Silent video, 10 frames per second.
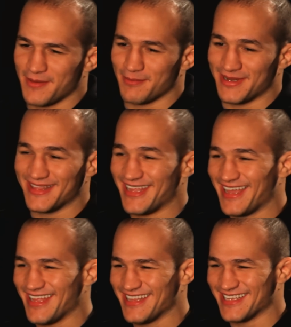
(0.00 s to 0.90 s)
But
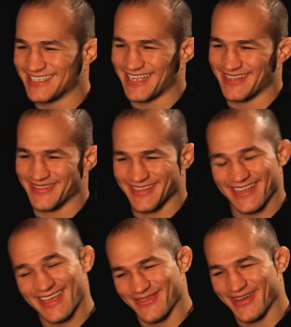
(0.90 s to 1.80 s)
then he said,
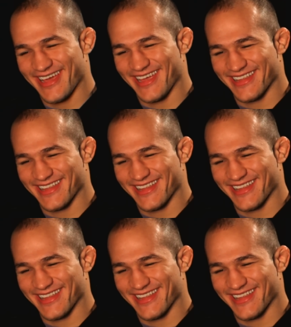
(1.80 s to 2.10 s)
hey, wait,